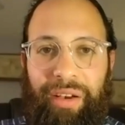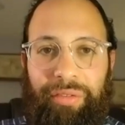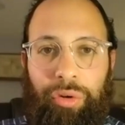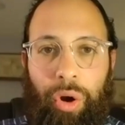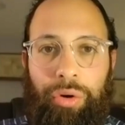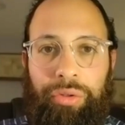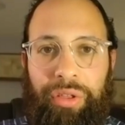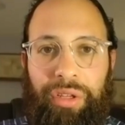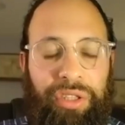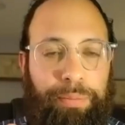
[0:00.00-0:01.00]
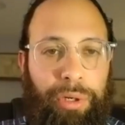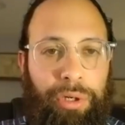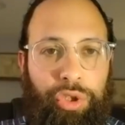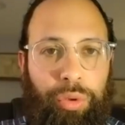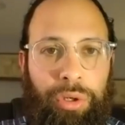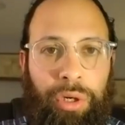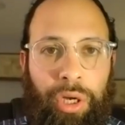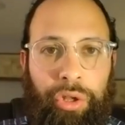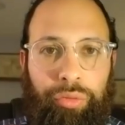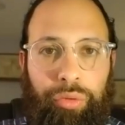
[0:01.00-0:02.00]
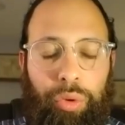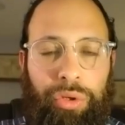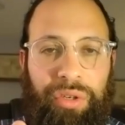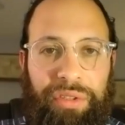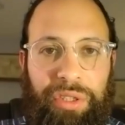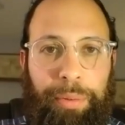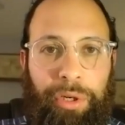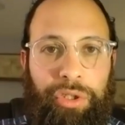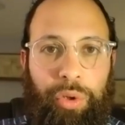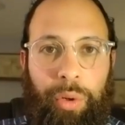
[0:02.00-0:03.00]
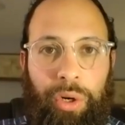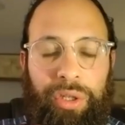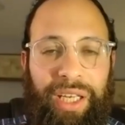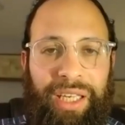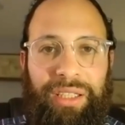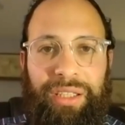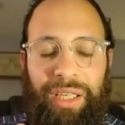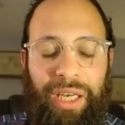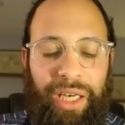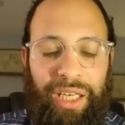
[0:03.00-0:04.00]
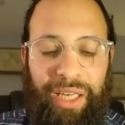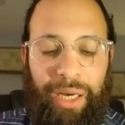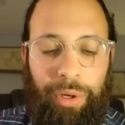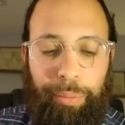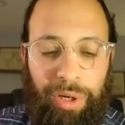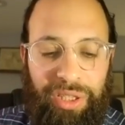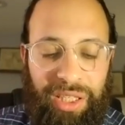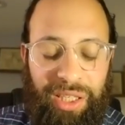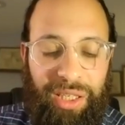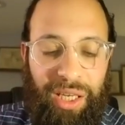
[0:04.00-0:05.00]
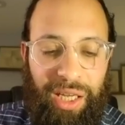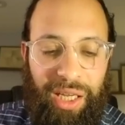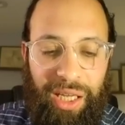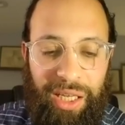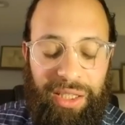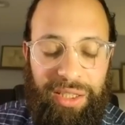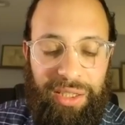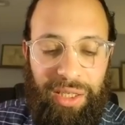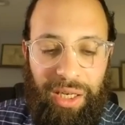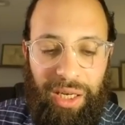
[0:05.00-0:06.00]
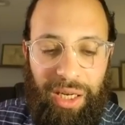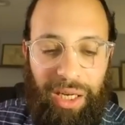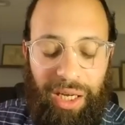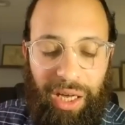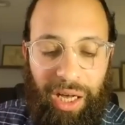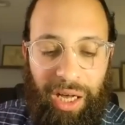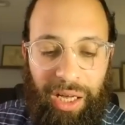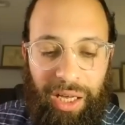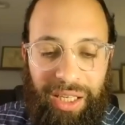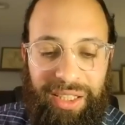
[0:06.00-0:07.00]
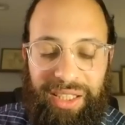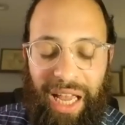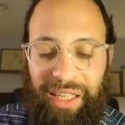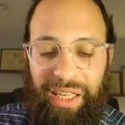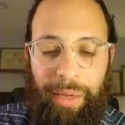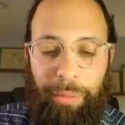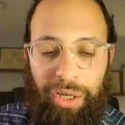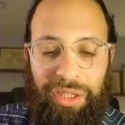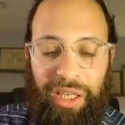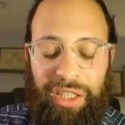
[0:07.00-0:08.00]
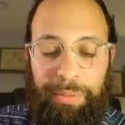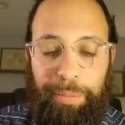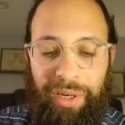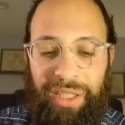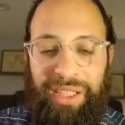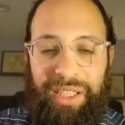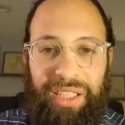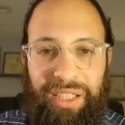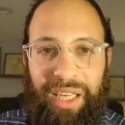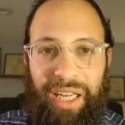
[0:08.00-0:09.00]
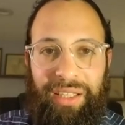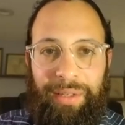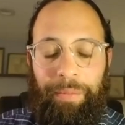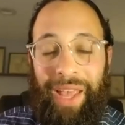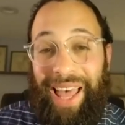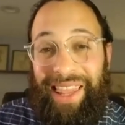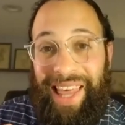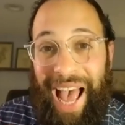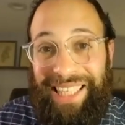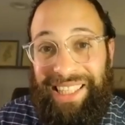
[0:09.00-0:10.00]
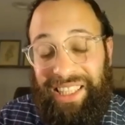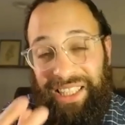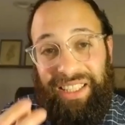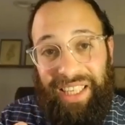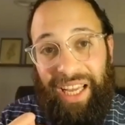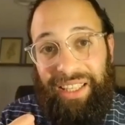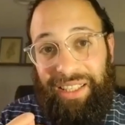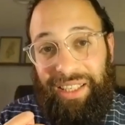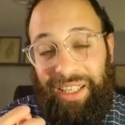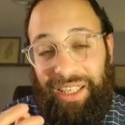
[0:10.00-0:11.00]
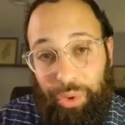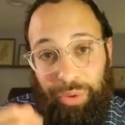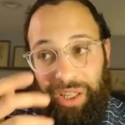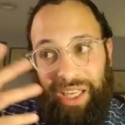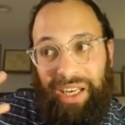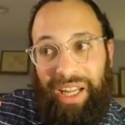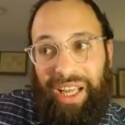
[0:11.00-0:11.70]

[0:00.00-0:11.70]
growth, the rules of the spiritual world is that when a person is ascending, they must experience a descent. And that descent is really